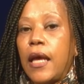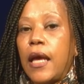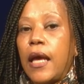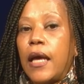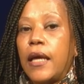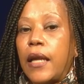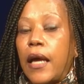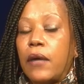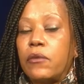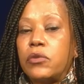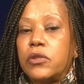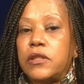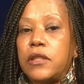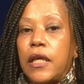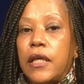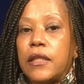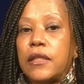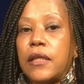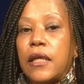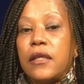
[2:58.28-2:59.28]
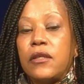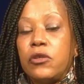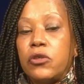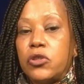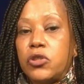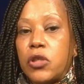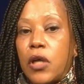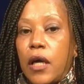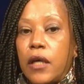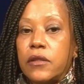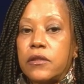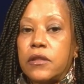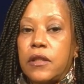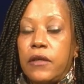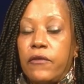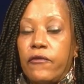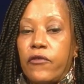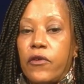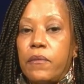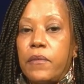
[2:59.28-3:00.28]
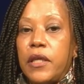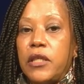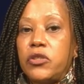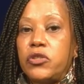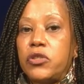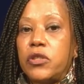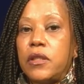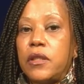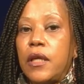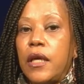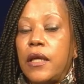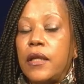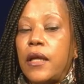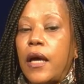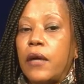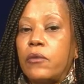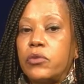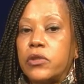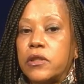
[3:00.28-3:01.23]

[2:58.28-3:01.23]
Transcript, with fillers: and I will take your child's information and I will